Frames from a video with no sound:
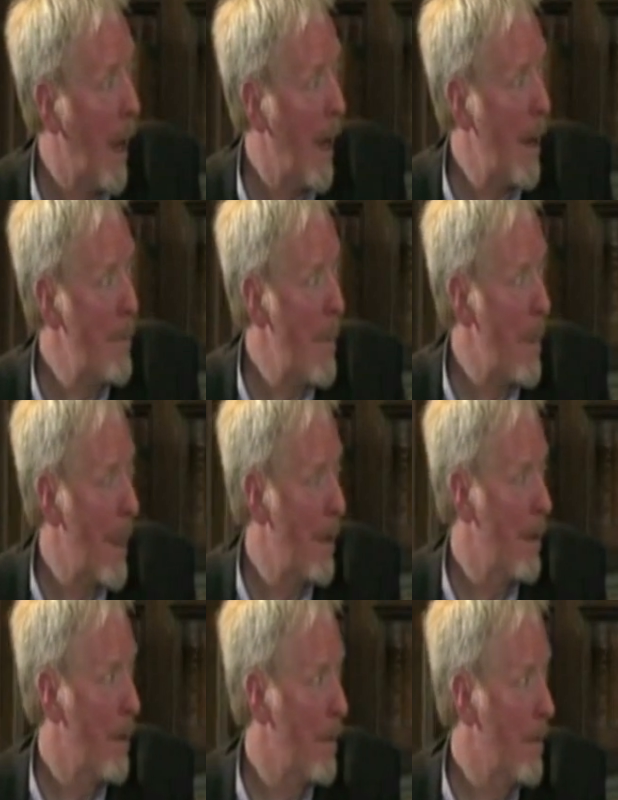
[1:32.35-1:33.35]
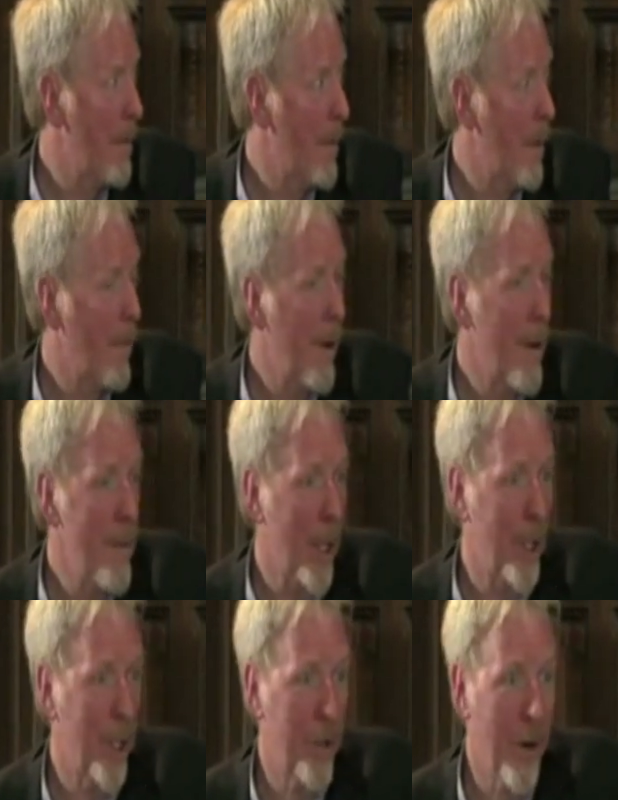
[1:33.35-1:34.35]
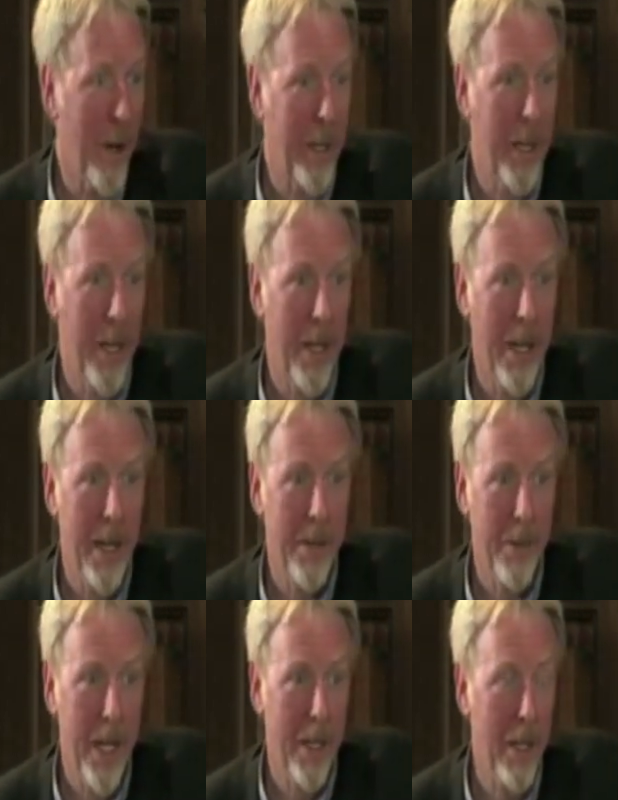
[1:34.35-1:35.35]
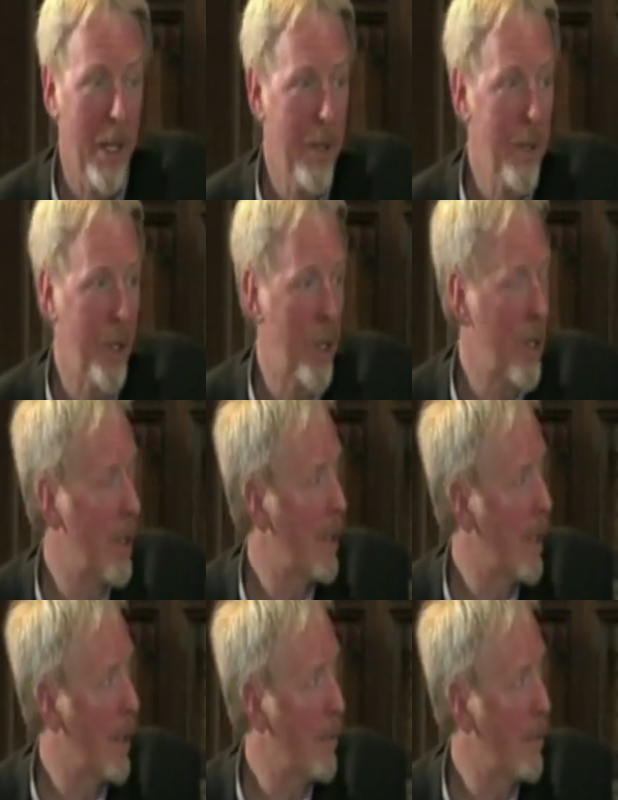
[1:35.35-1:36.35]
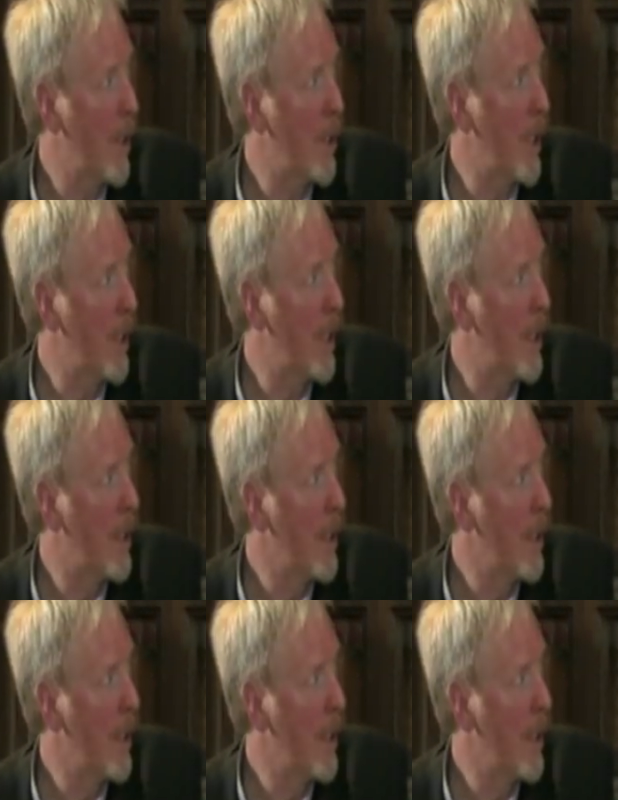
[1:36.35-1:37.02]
Um, very much struck uh, at lunch, uh, Richard,